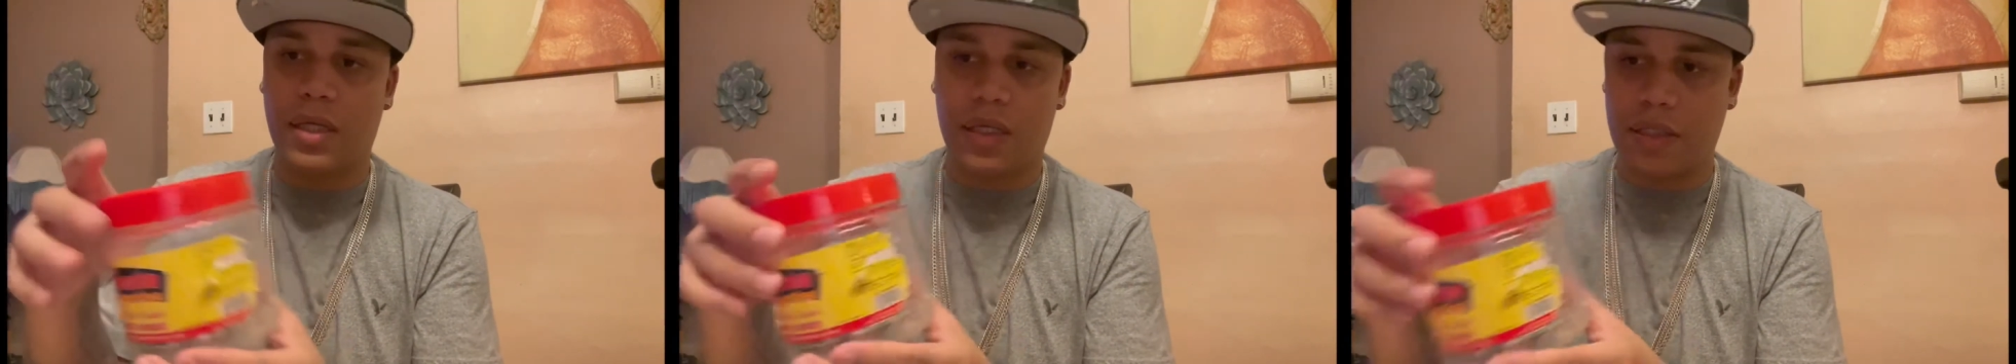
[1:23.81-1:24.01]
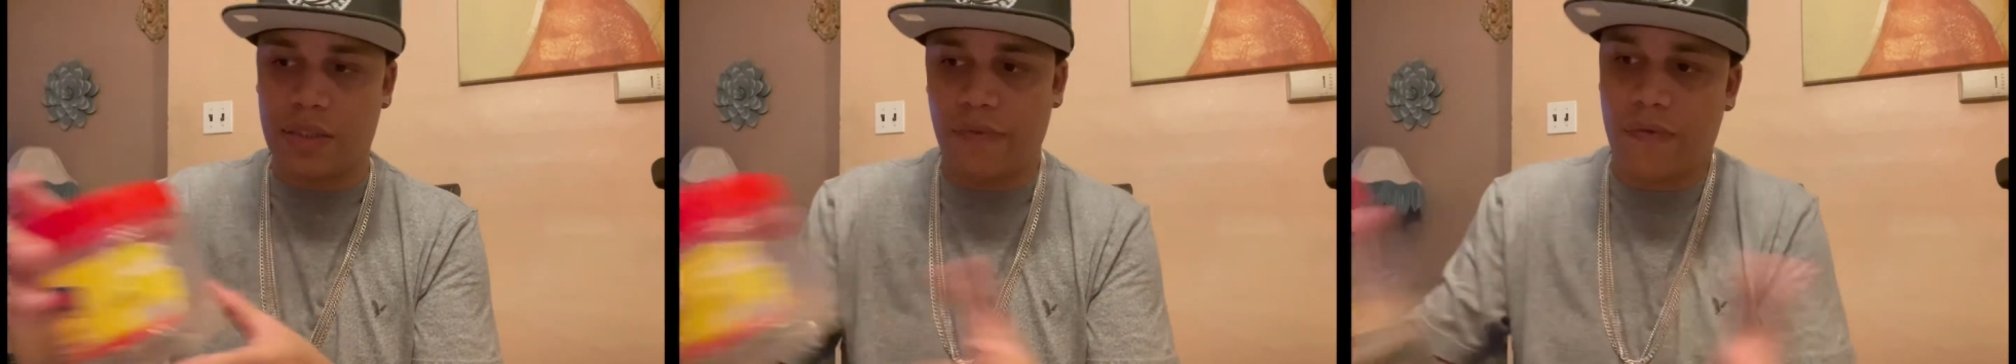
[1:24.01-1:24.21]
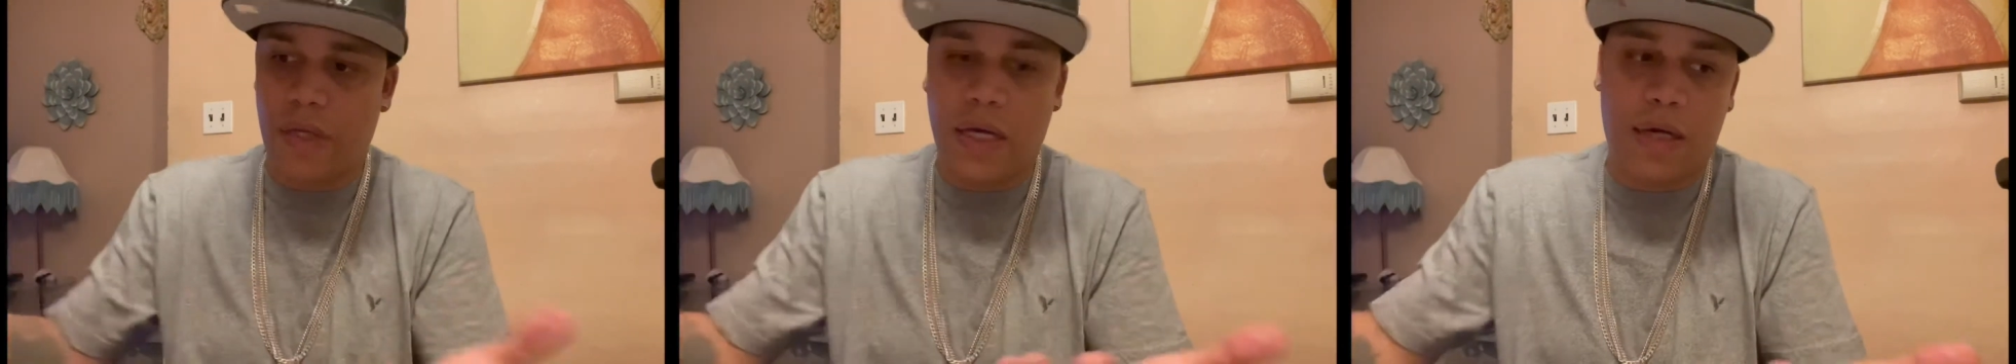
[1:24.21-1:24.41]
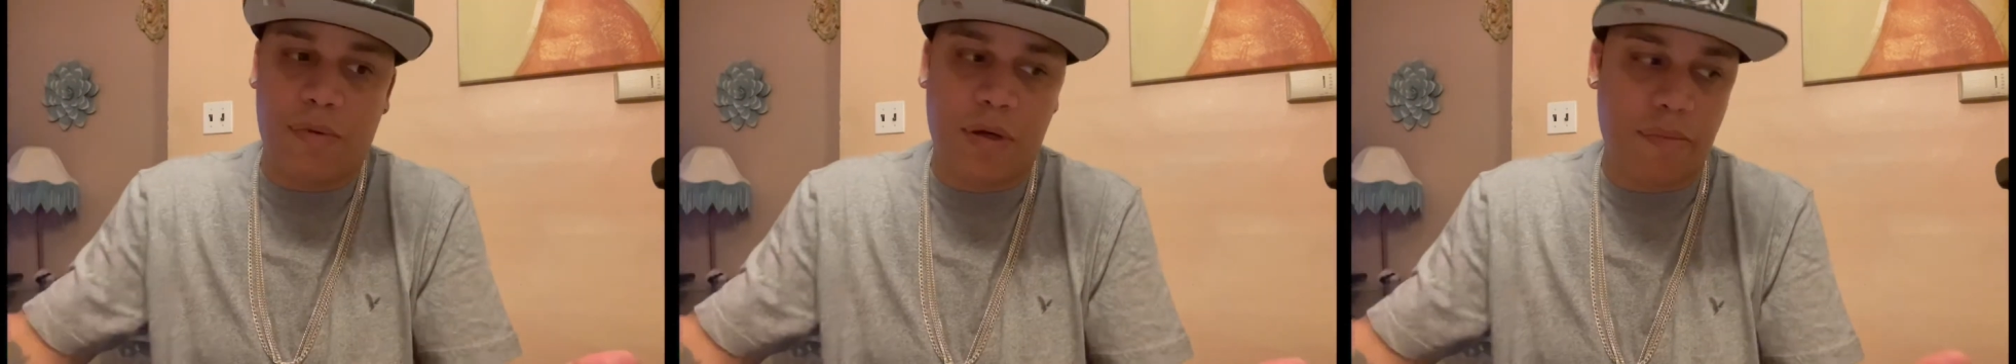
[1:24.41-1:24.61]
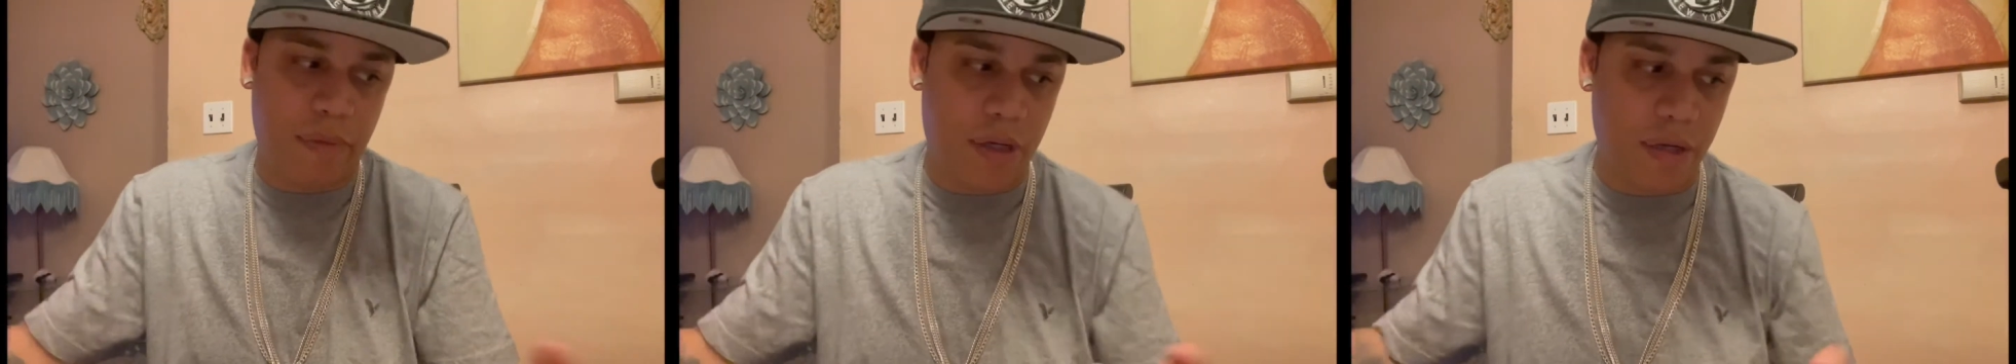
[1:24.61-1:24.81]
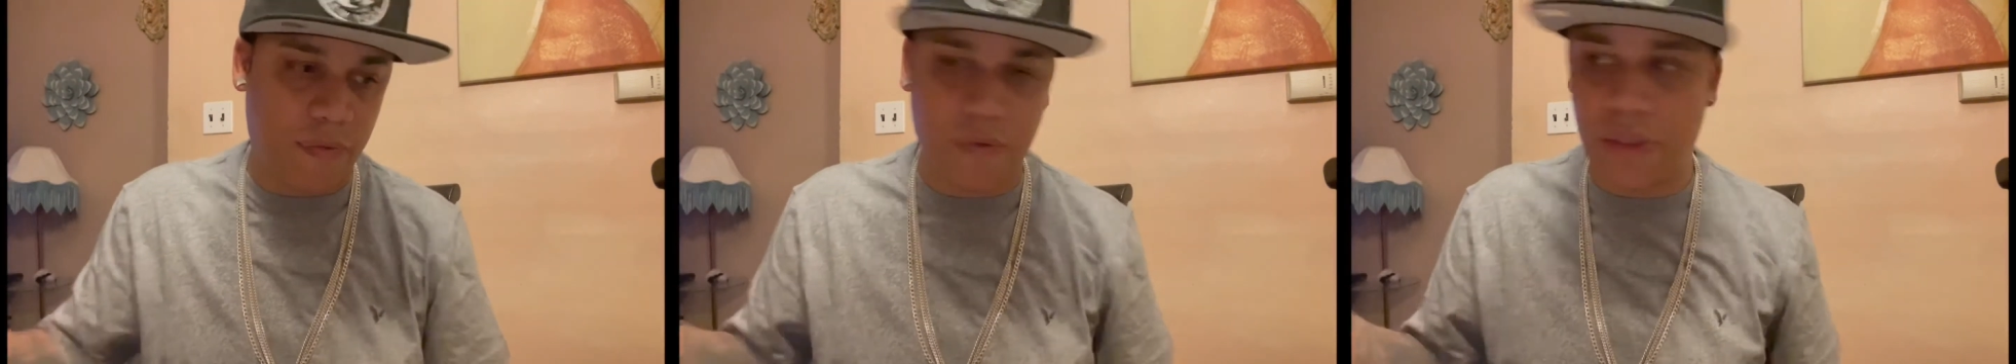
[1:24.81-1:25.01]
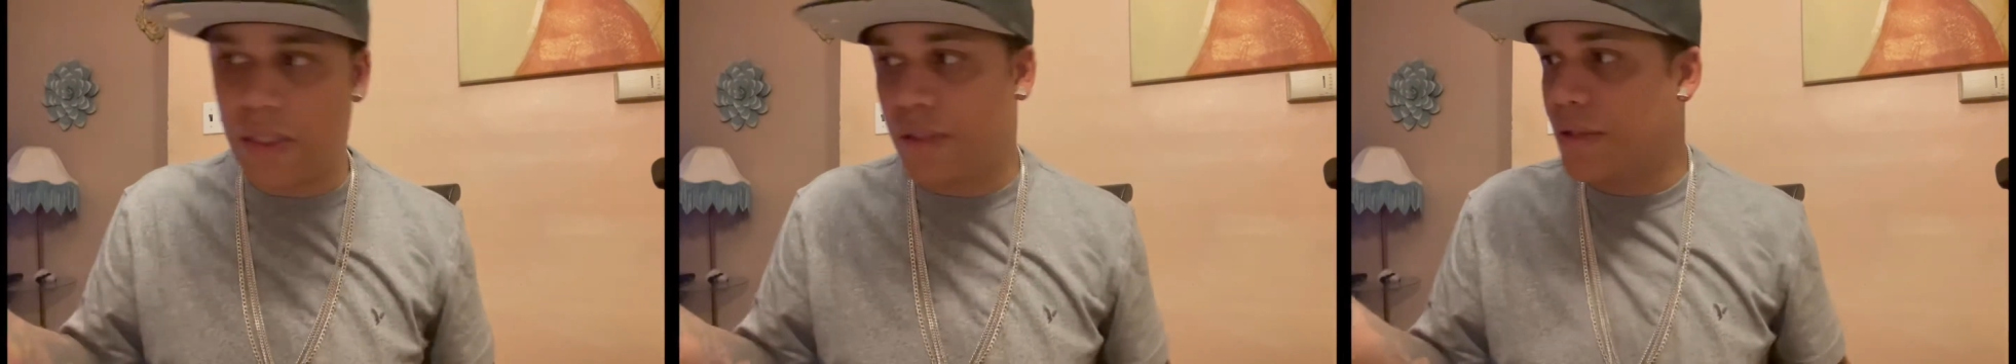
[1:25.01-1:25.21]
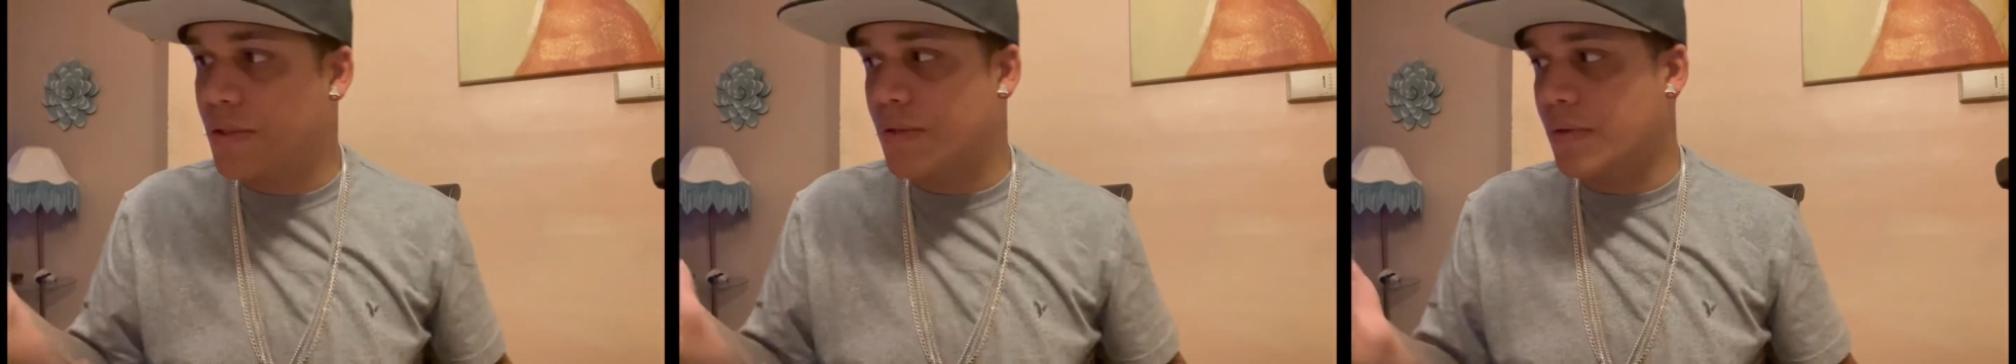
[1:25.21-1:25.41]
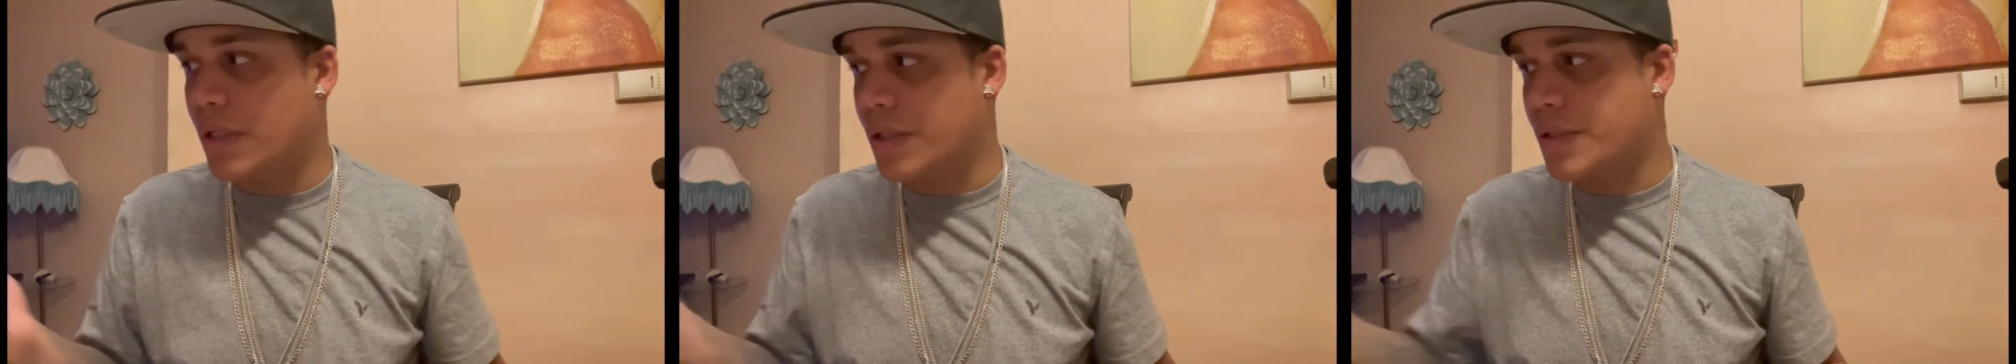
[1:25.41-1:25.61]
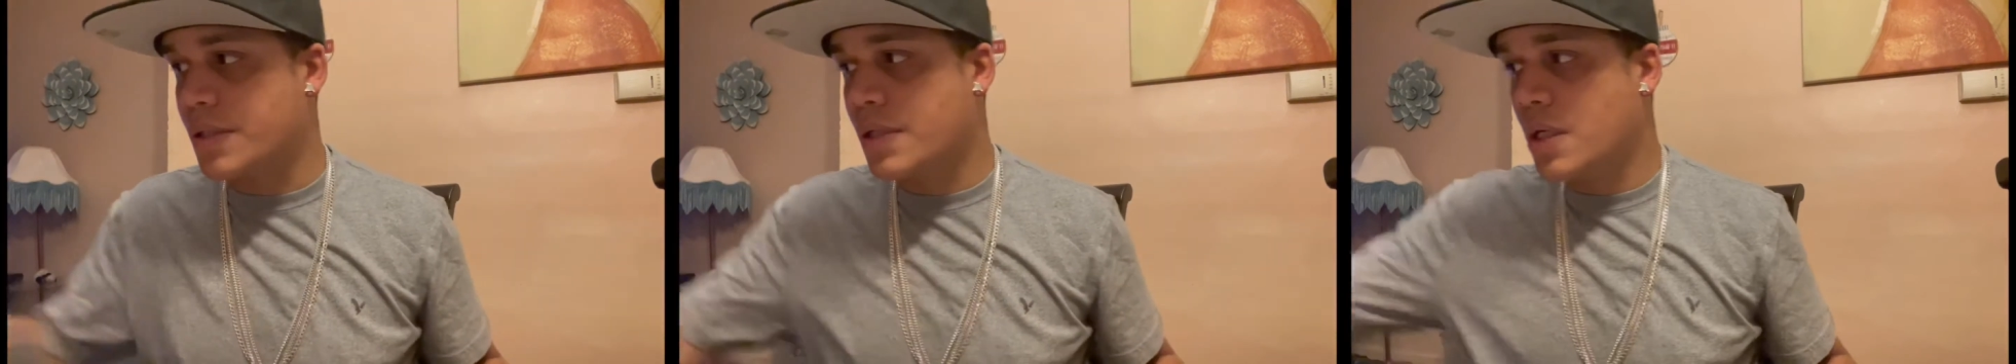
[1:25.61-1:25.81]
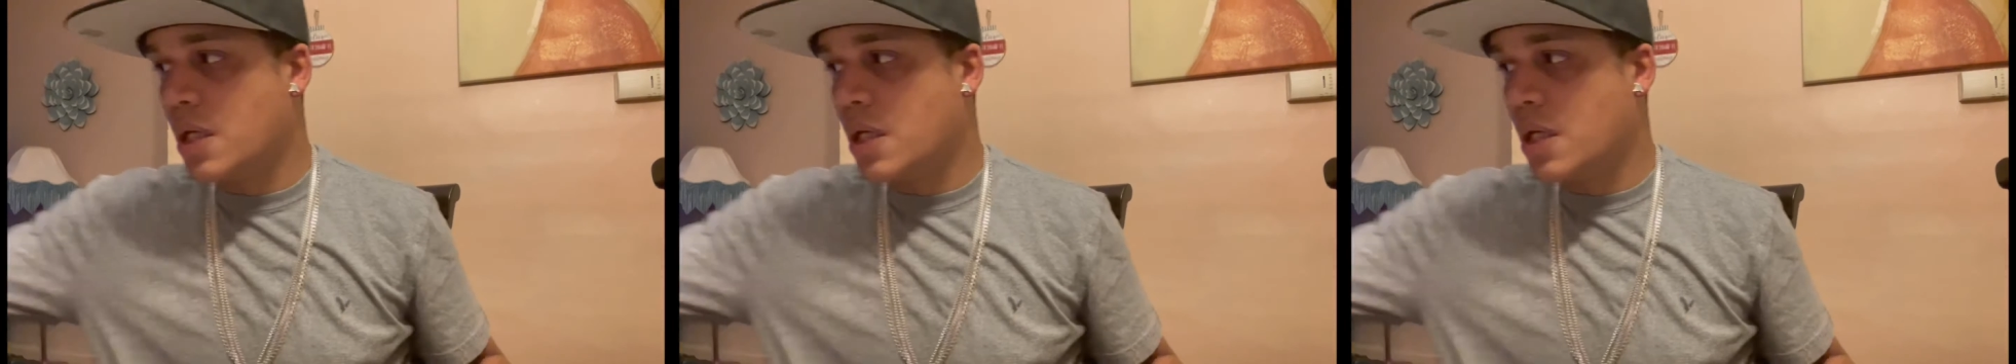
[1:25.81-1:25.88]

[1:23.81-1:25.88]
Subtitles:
because if not, I would have bought it from Dr.Squatch.